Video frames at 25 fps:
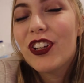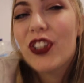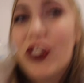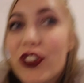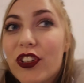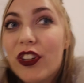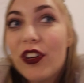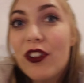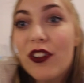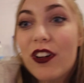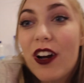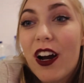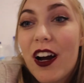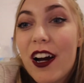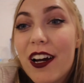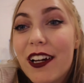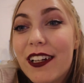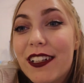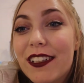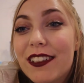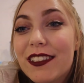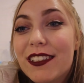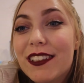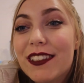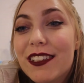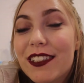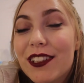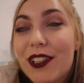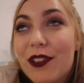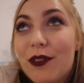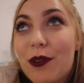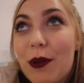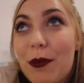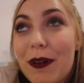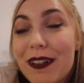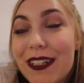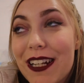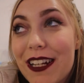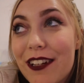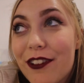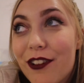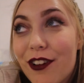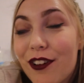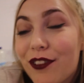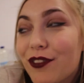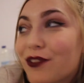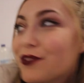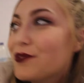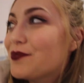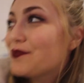So guys, we're about to head
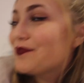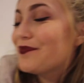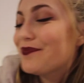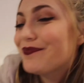off.